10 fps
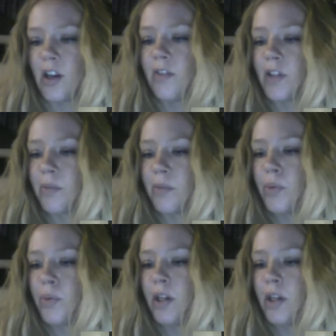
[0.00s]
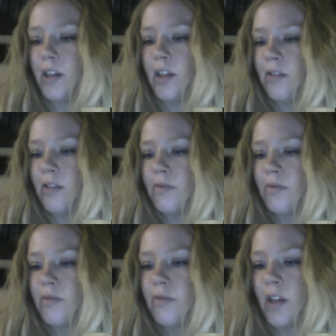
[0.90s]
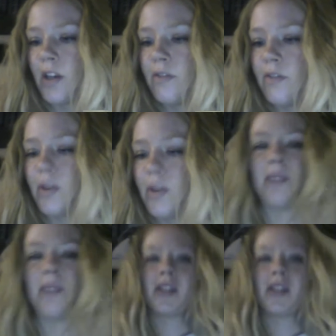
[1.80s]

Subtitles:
have like 0.85. Wait, but